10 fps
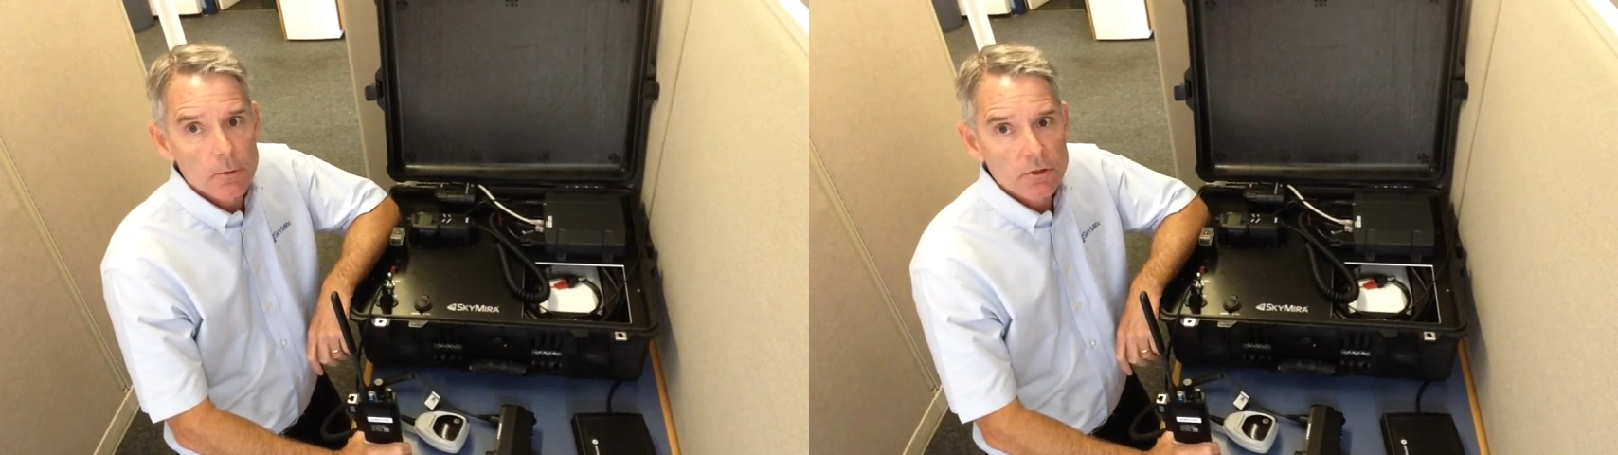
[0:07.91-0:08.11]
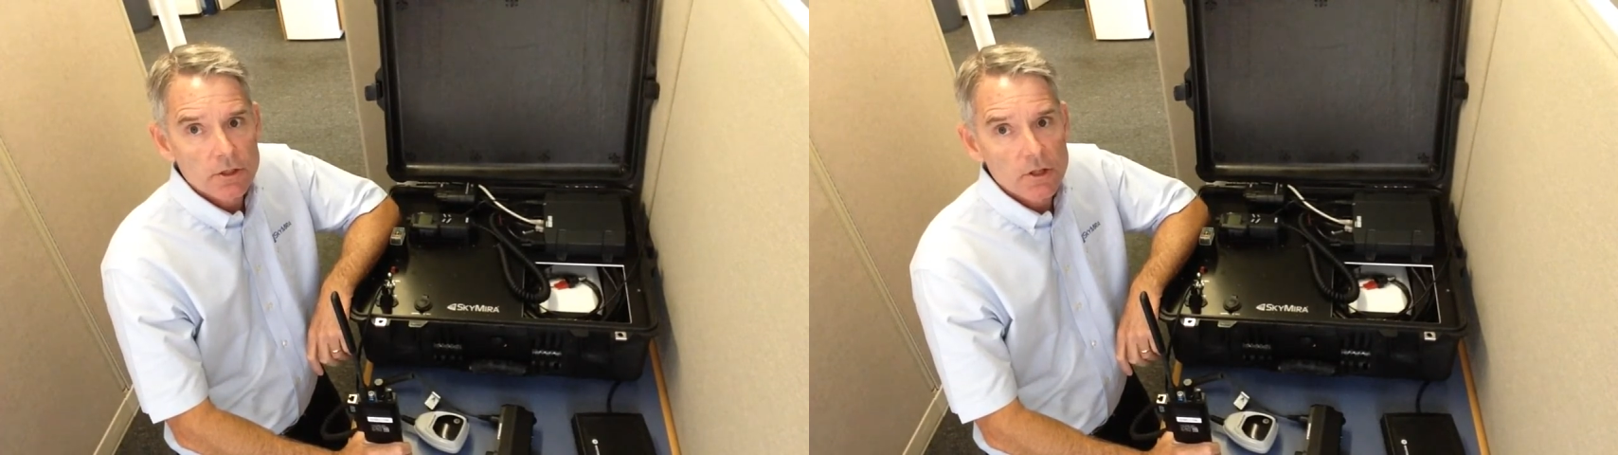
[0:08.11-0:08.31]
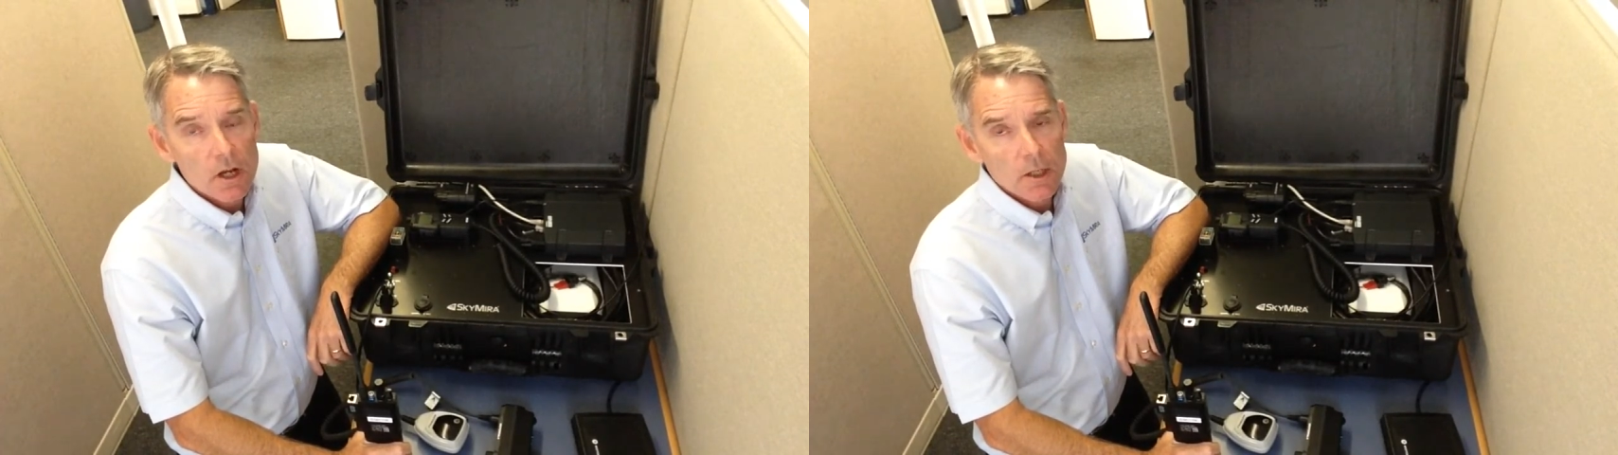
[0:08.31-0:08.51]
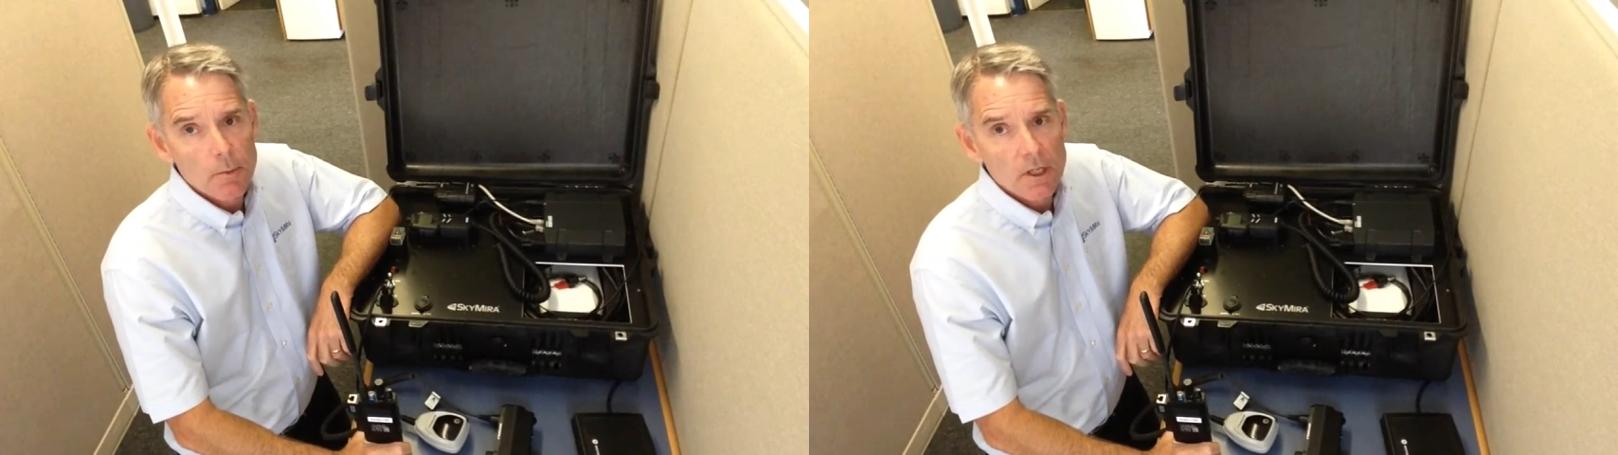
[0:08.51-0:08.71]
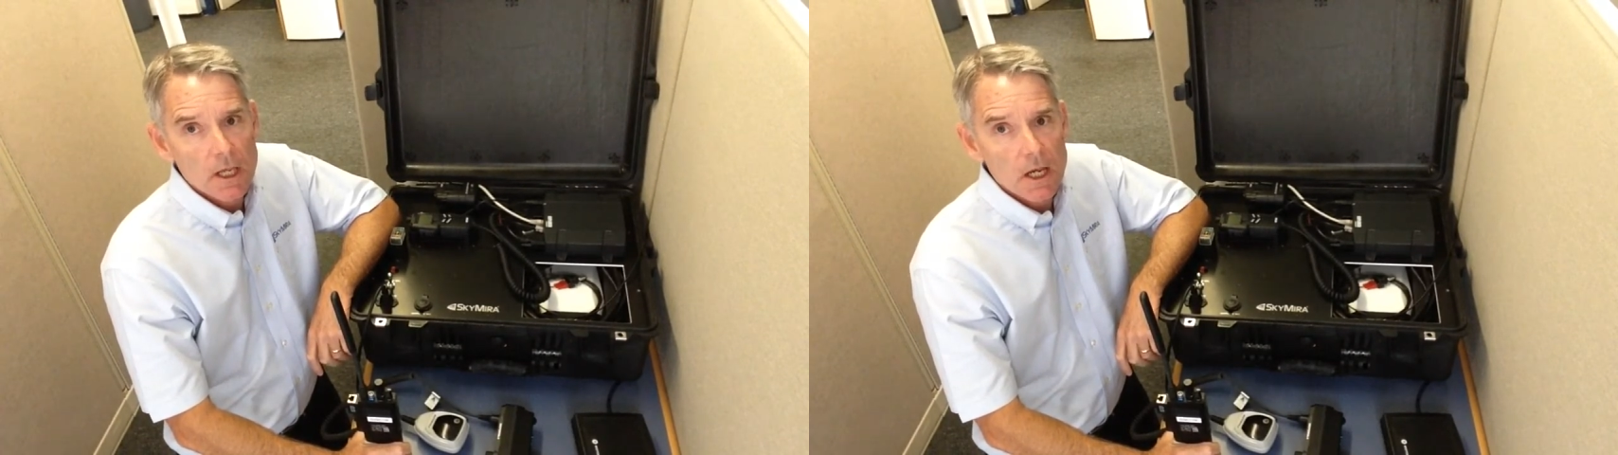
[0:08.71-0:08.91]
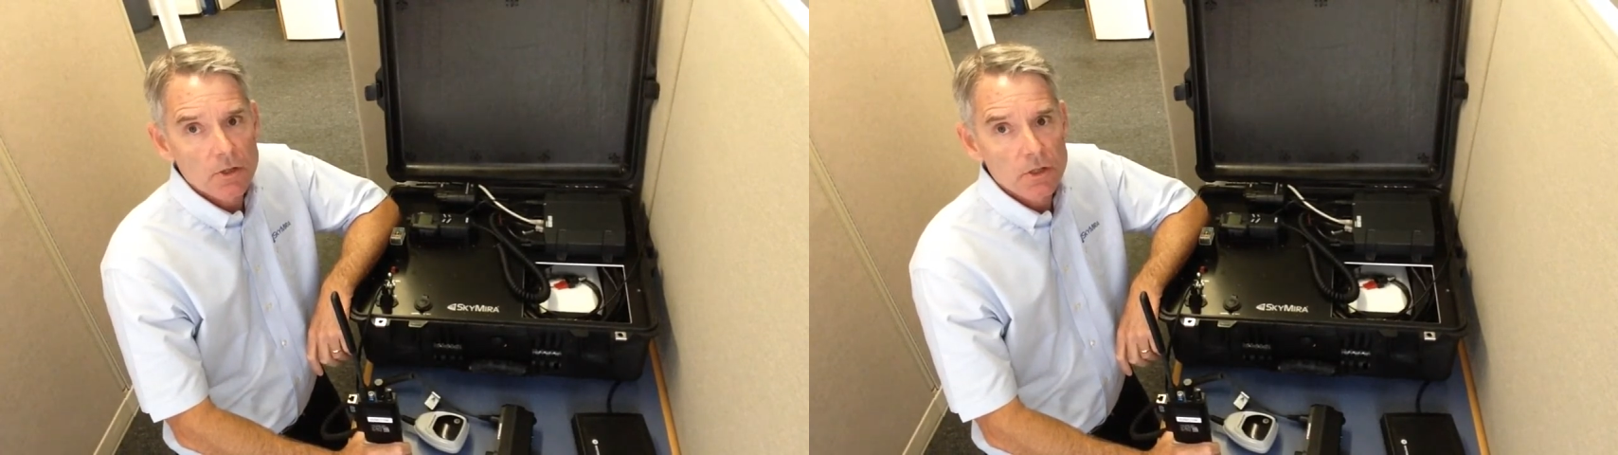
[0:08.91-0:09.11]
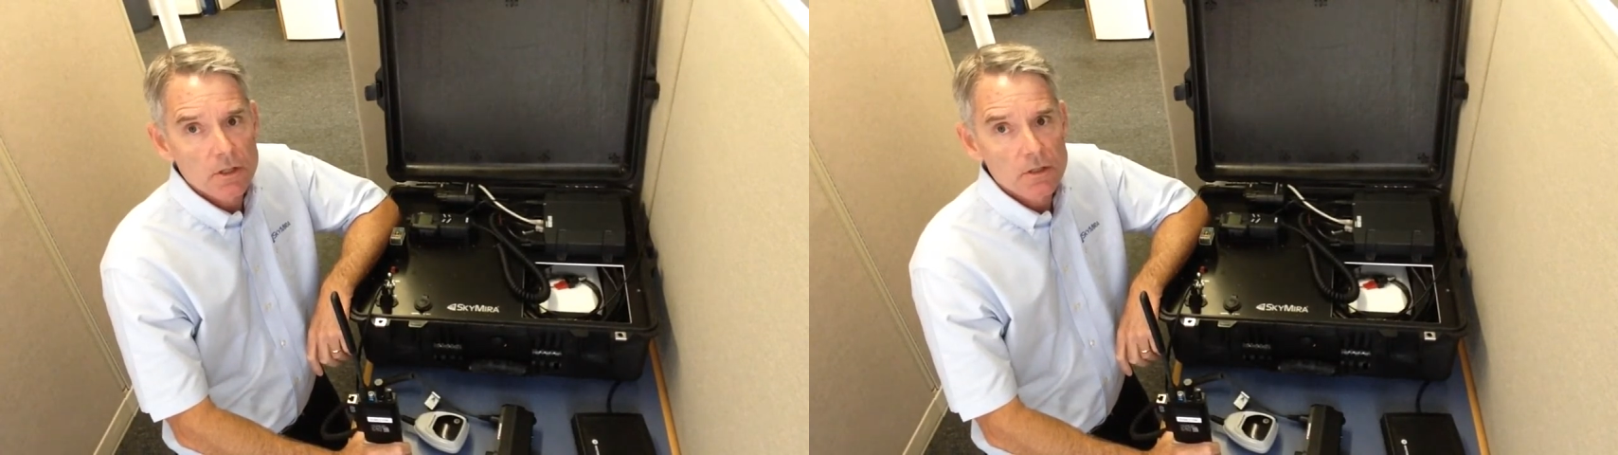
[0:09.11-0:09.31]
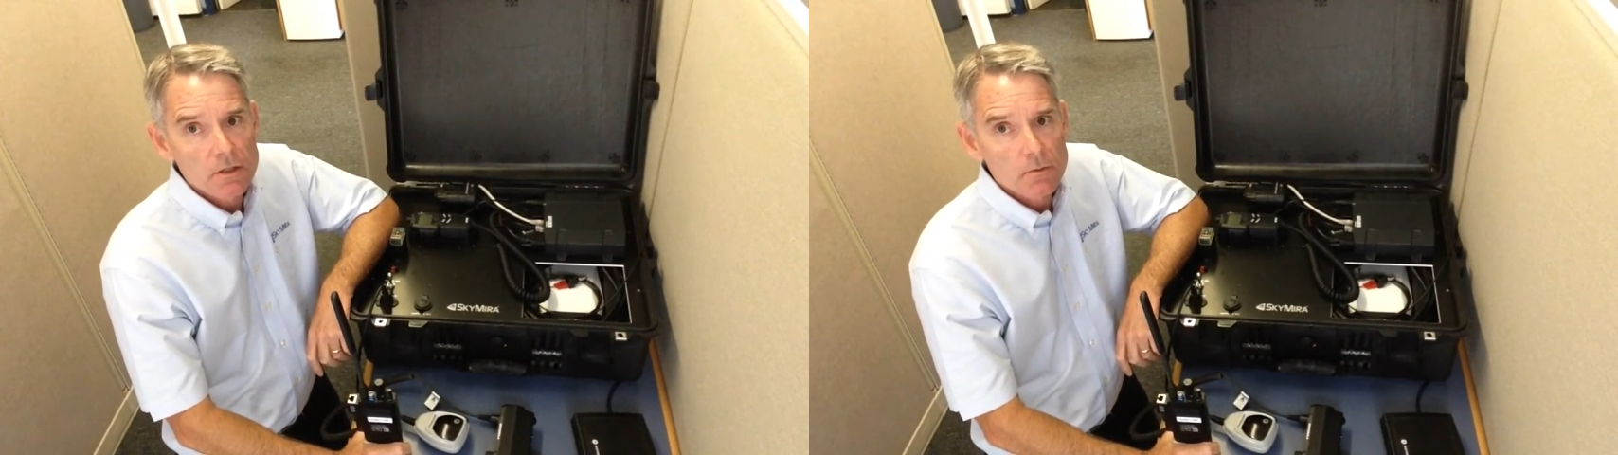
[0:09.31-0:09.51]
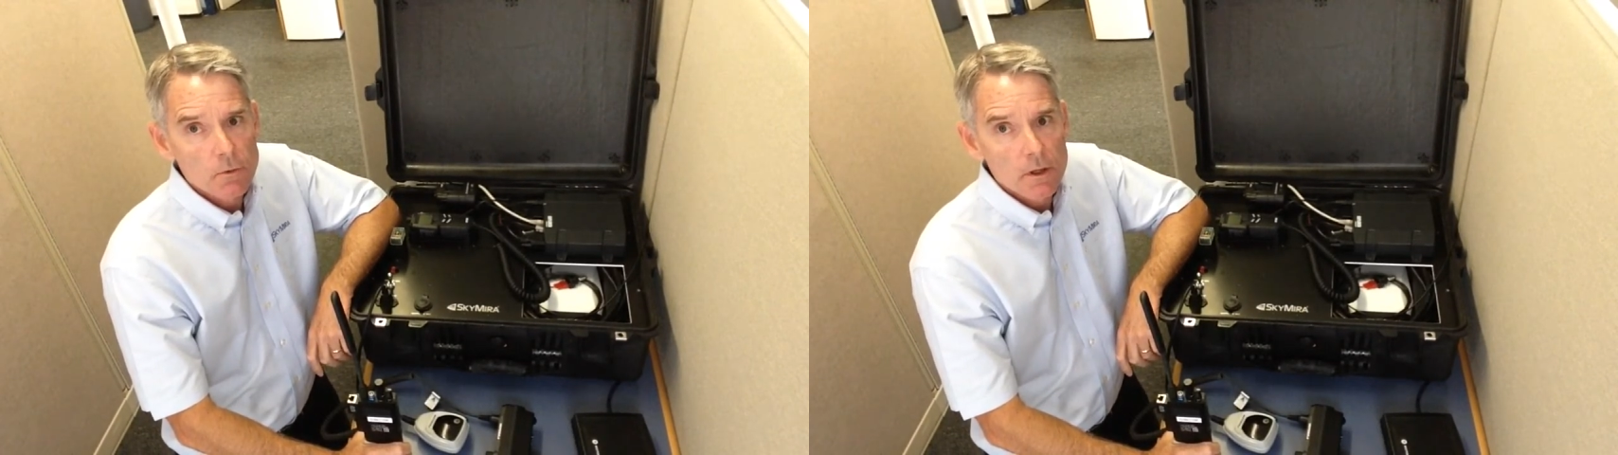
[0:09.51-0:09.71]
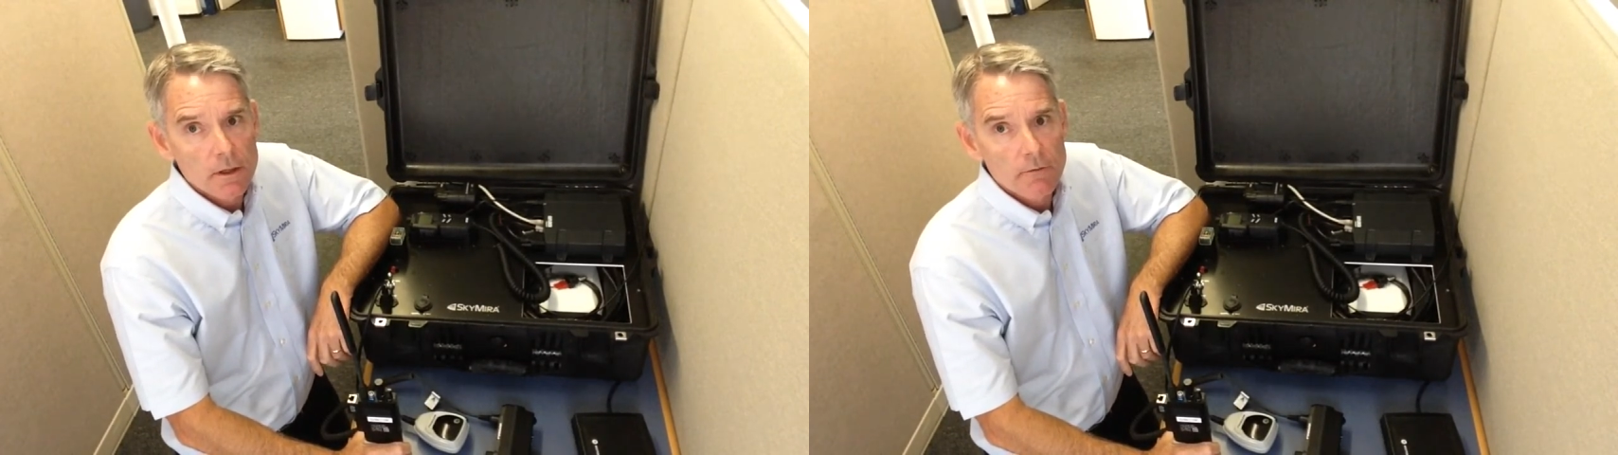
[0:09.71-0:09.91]
push-to-talk communications
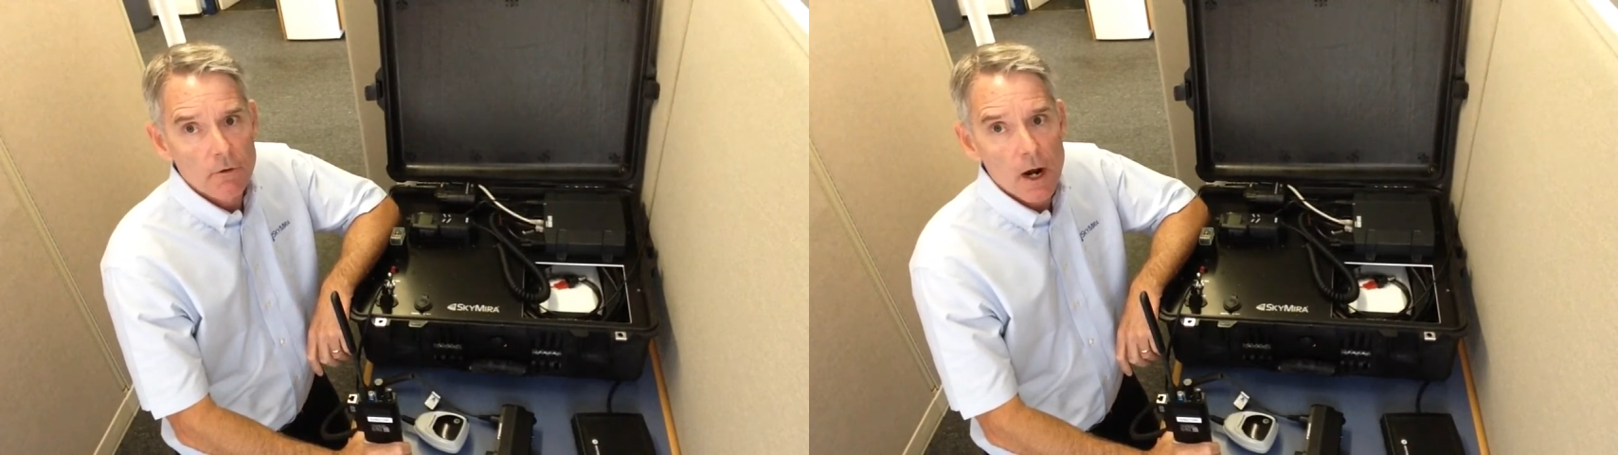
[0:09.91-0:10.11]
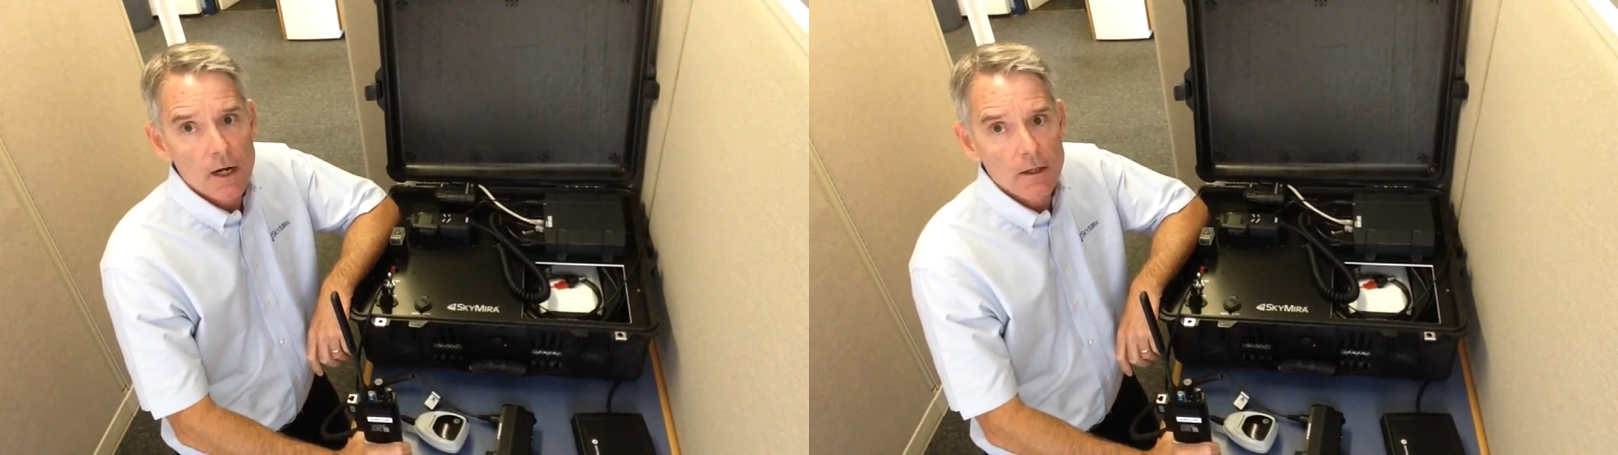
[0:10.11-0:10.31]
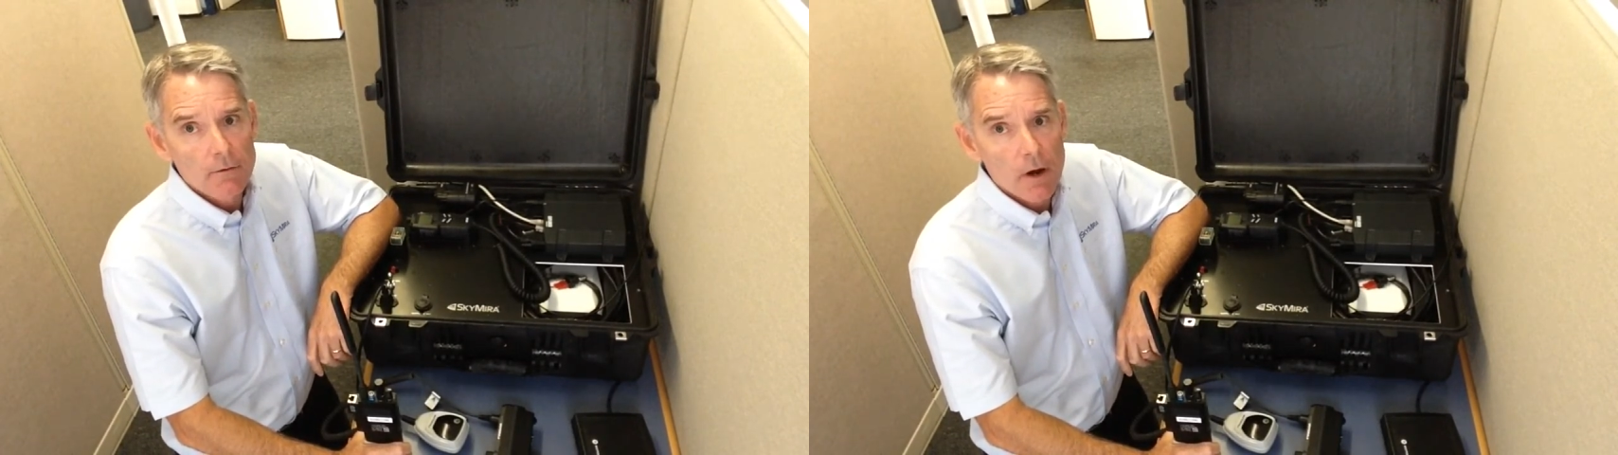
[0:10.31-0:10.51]
with a variety of